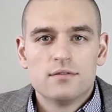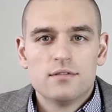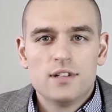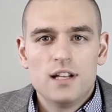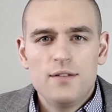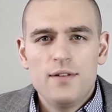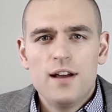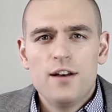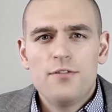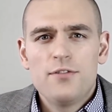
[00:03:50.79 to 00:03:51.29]

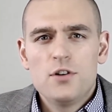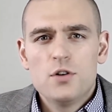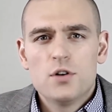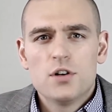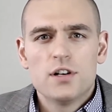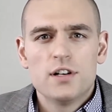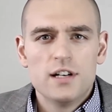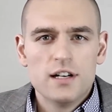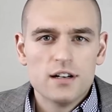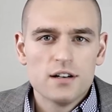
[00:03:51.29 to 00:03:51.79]
They've had a few
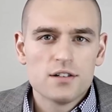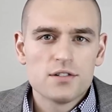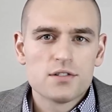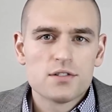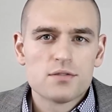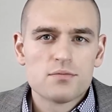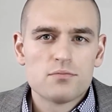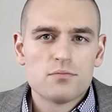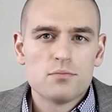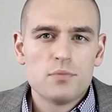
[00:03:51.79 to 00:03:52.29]
good
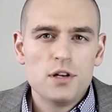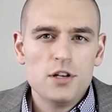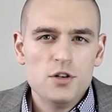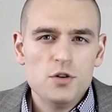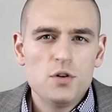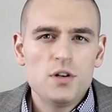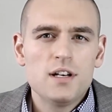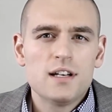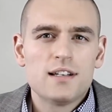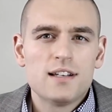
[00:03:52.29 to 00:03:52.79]
years, but
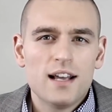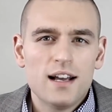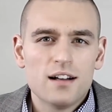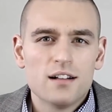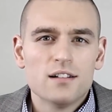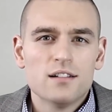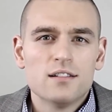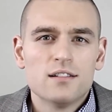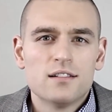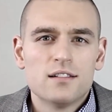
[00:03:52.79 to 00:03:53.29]
you can
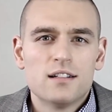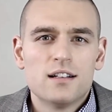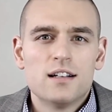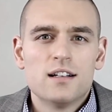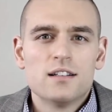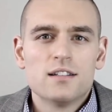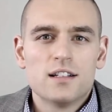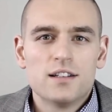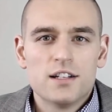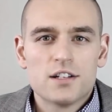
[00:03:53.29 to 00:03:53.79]
tell
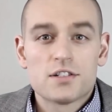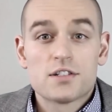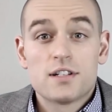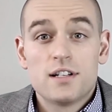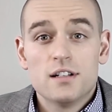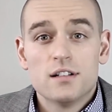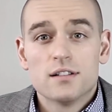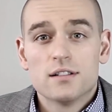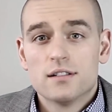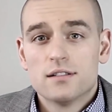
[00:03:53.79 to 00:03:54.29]
that they're
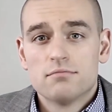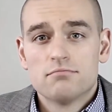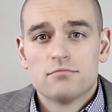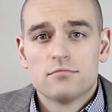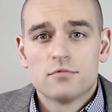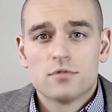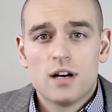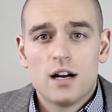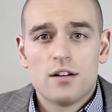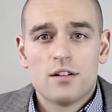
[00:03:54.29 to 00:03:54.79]
skilled
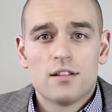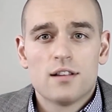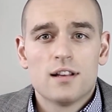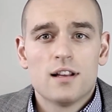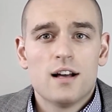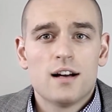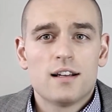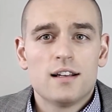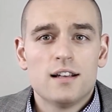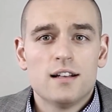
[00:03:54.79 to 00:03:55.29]
rather than
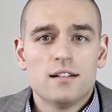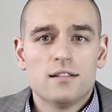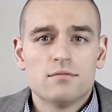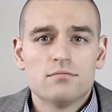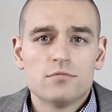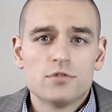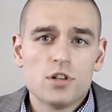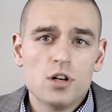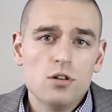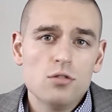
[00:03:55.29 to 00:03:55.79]
lucky.
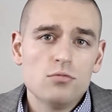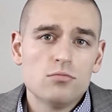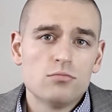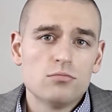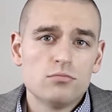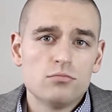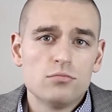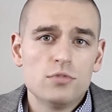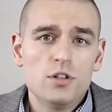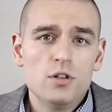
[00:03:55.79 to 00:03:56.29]
So
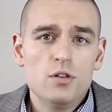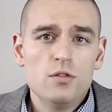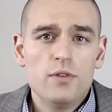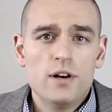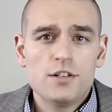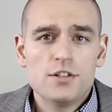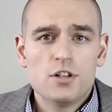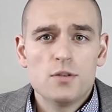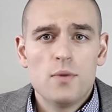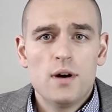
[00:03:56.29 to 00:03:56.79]
you
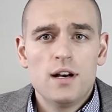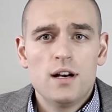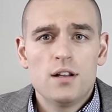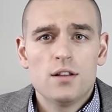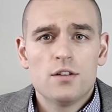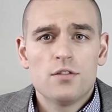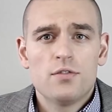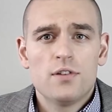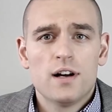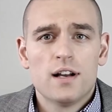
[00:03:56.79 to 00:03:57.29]
invest your money in
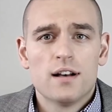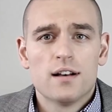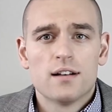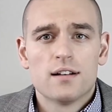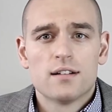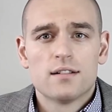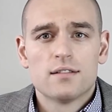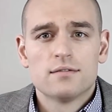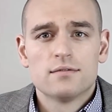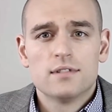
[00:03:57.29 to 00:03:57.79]
their fund,
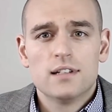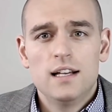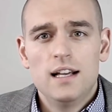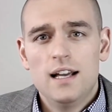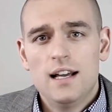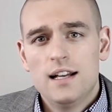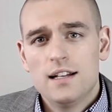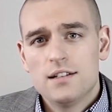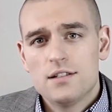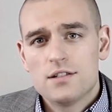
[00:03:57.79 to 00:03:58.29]

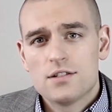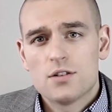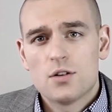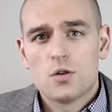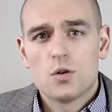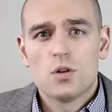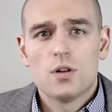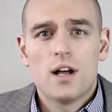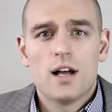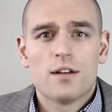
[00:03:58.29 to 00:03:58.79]
and so
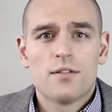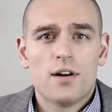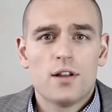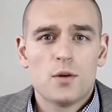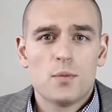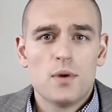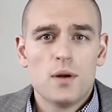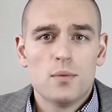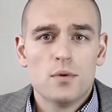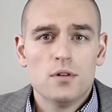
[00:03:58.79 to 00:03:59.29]
do a lot of other
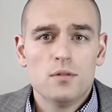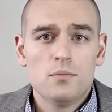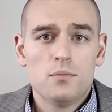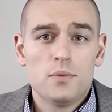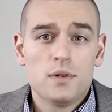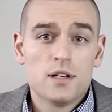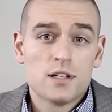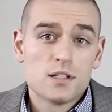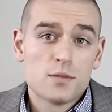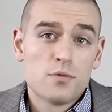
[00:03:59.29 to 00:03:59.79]
people
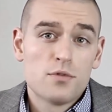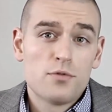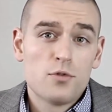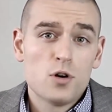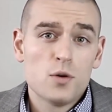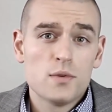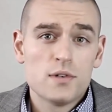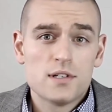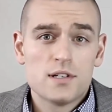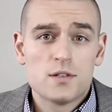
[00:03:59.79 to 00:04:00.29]
because the
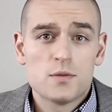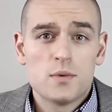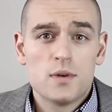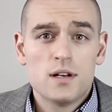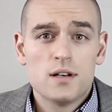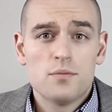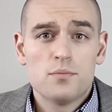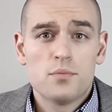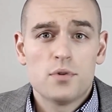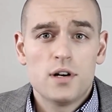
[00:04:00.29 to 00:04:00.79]
performance has
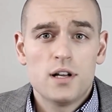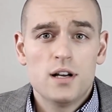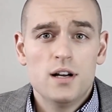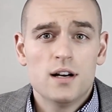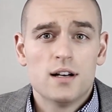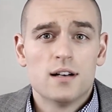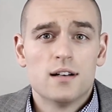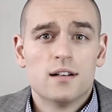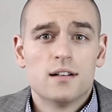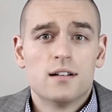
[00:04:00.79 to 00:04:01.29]
been pretty
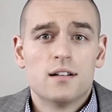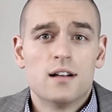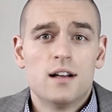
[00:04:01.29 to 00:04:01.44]
good.